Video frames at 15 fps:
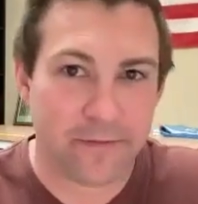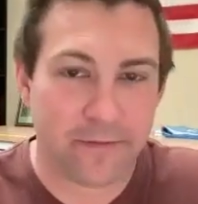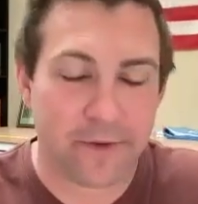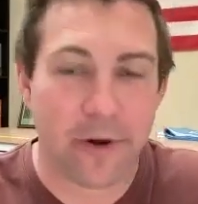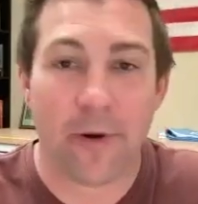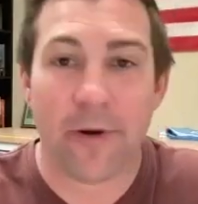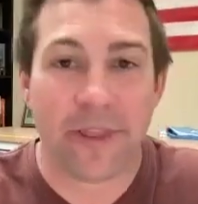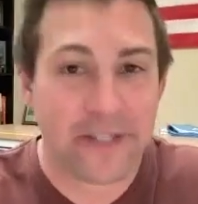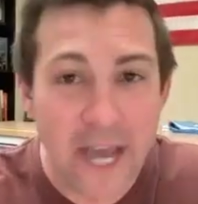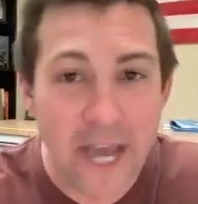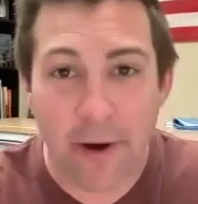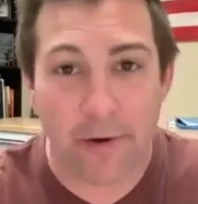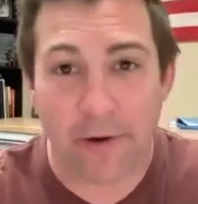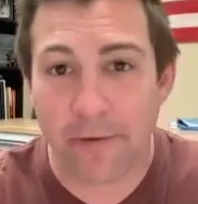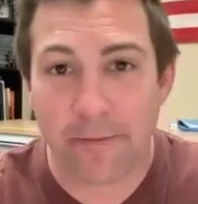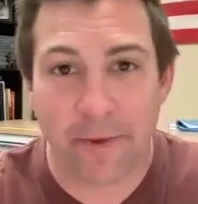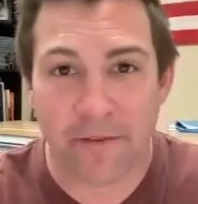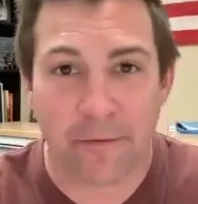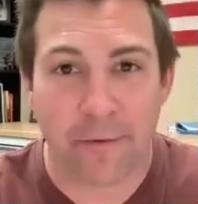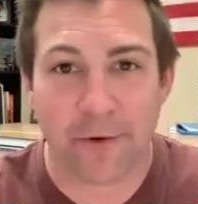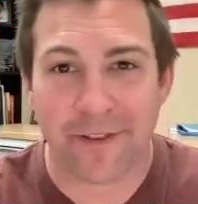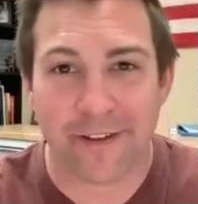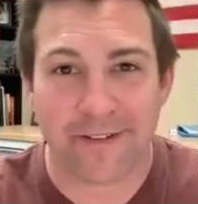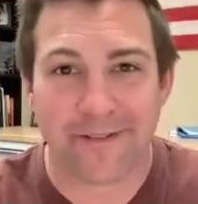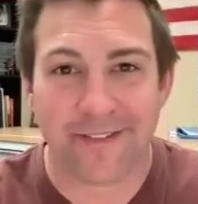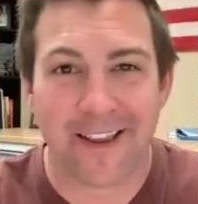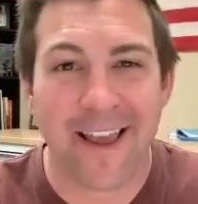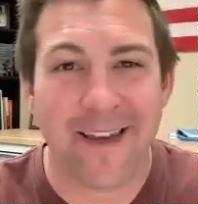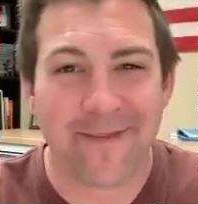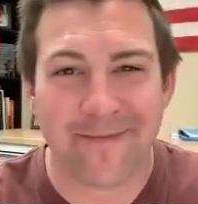throw in the towel before the
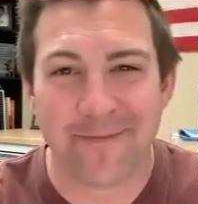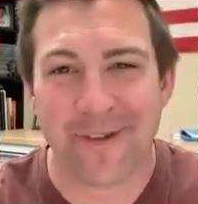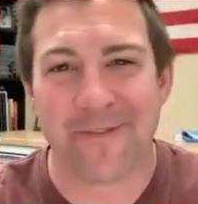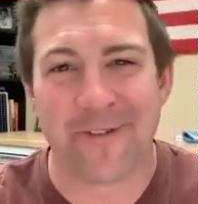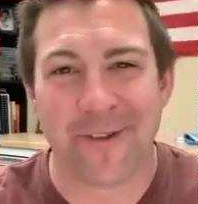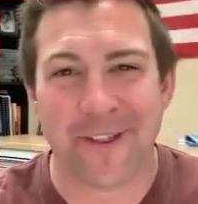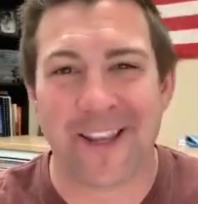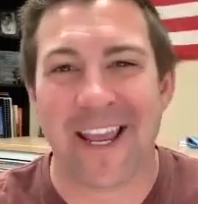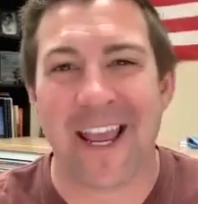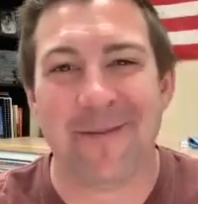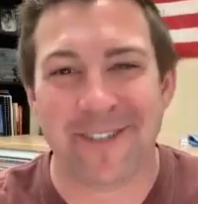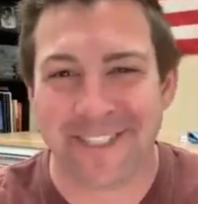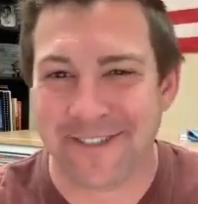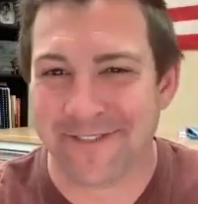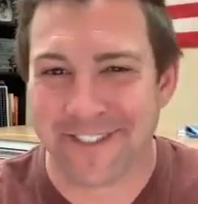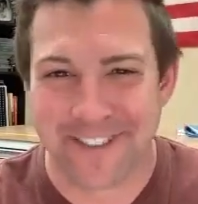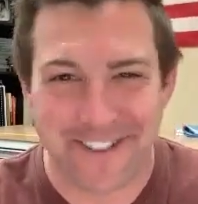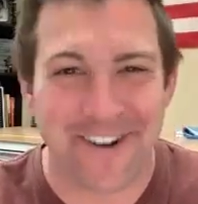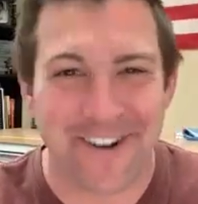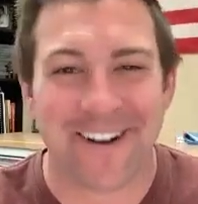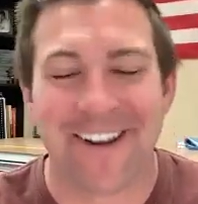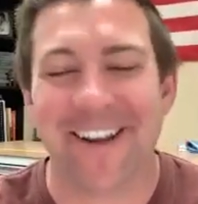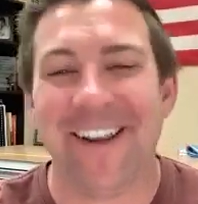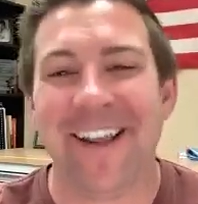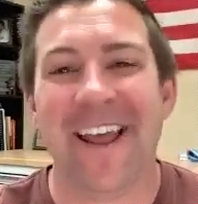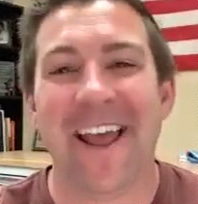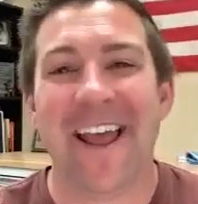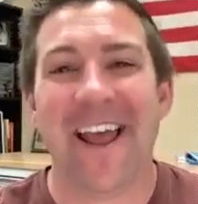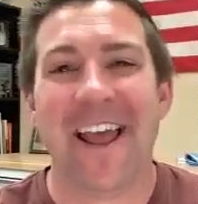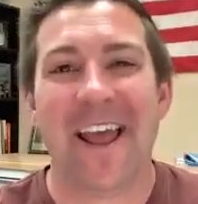before the game has even started,
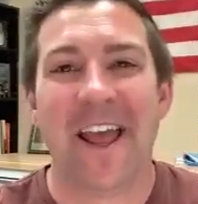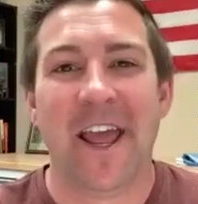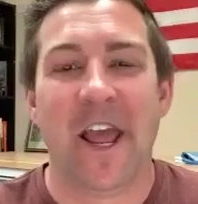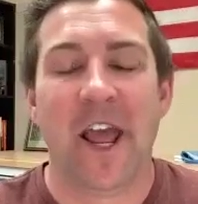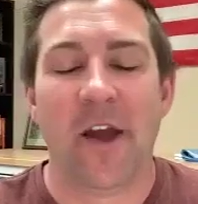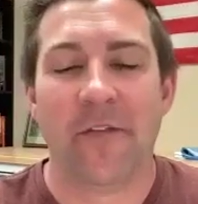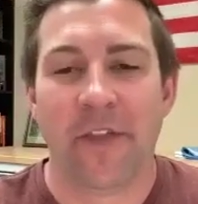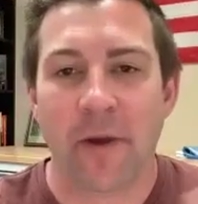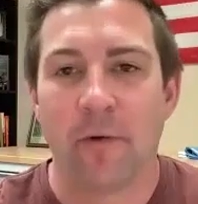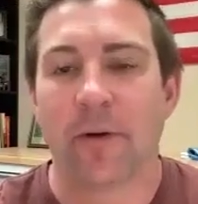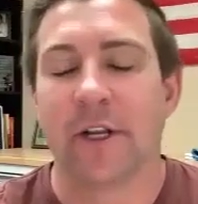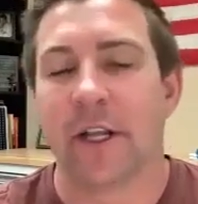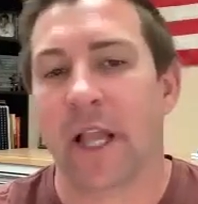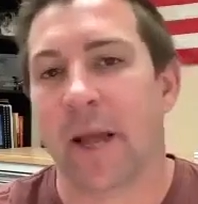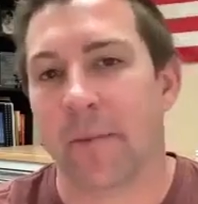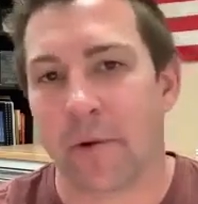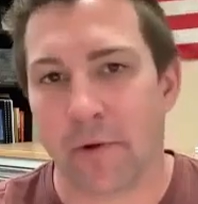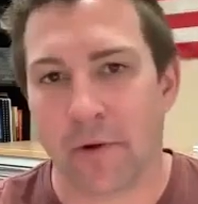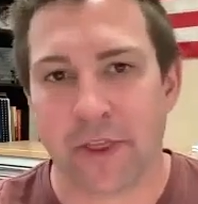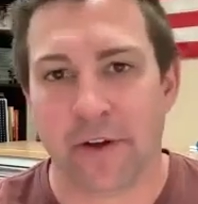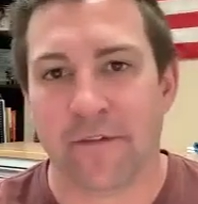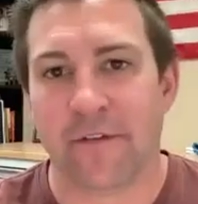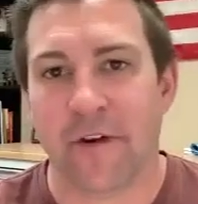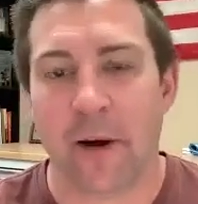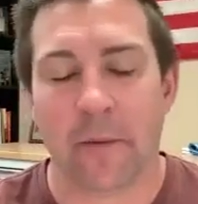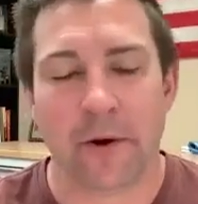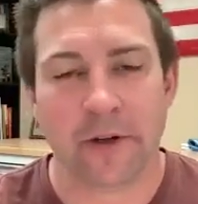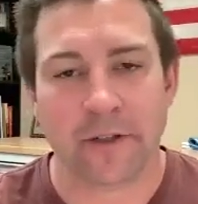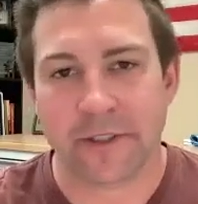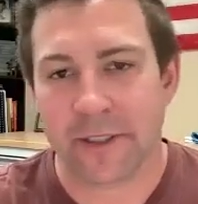if they were to collaborate with their
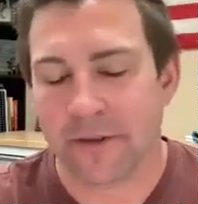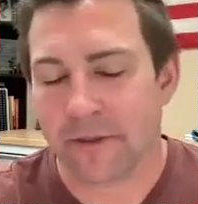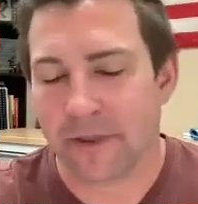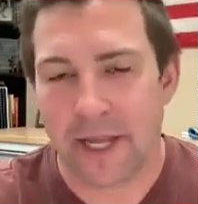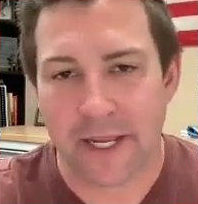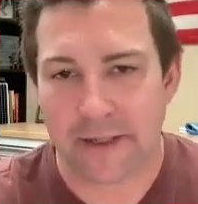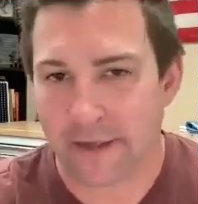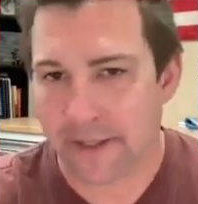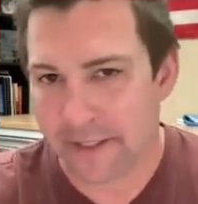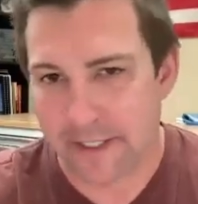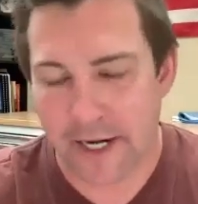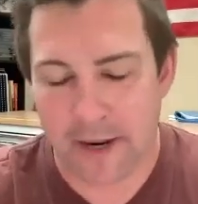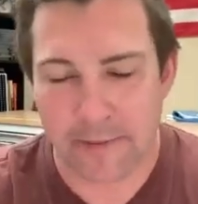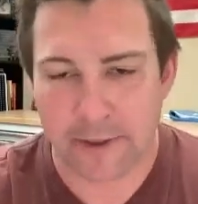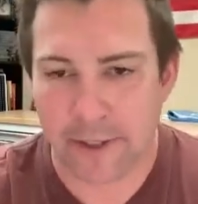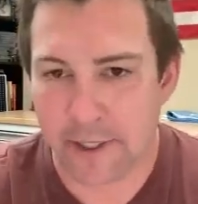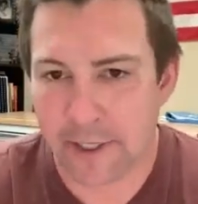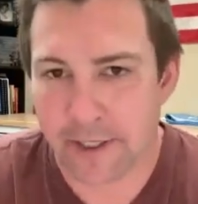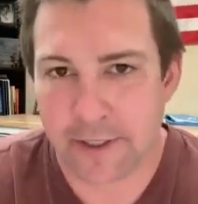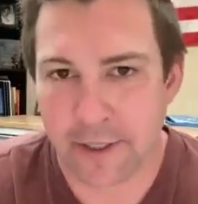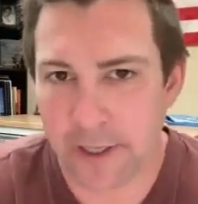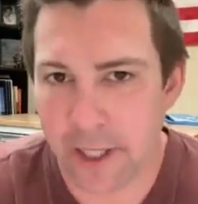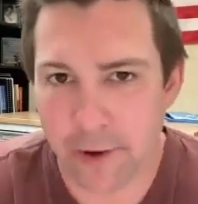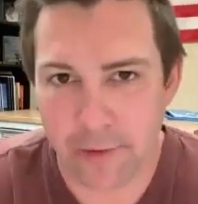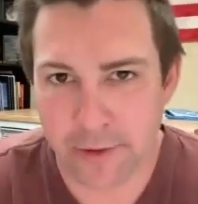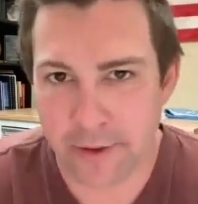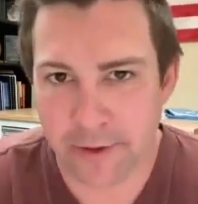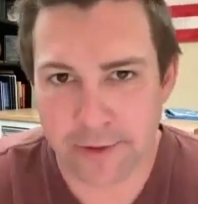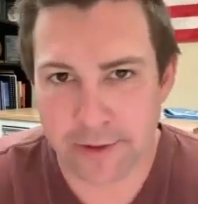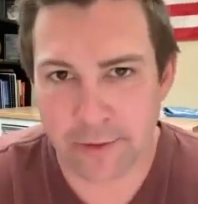farmers, there likely is an opportunity to lower
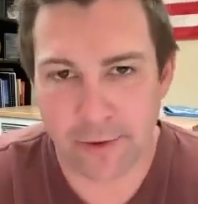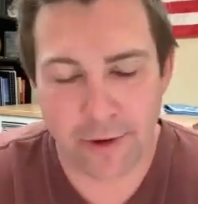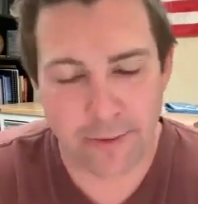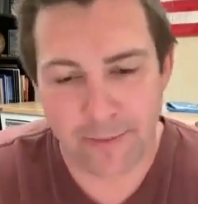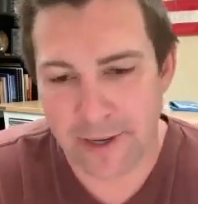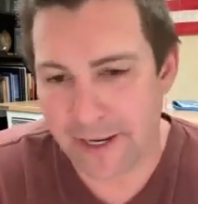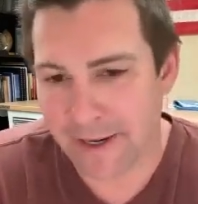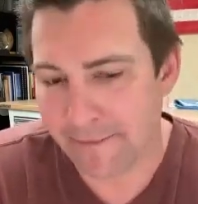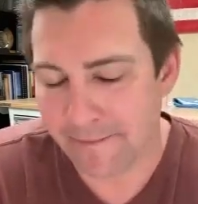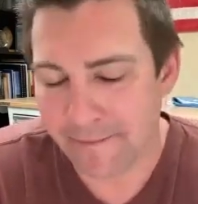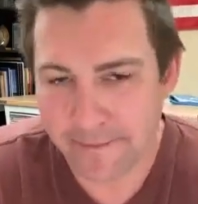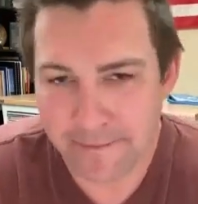their score by a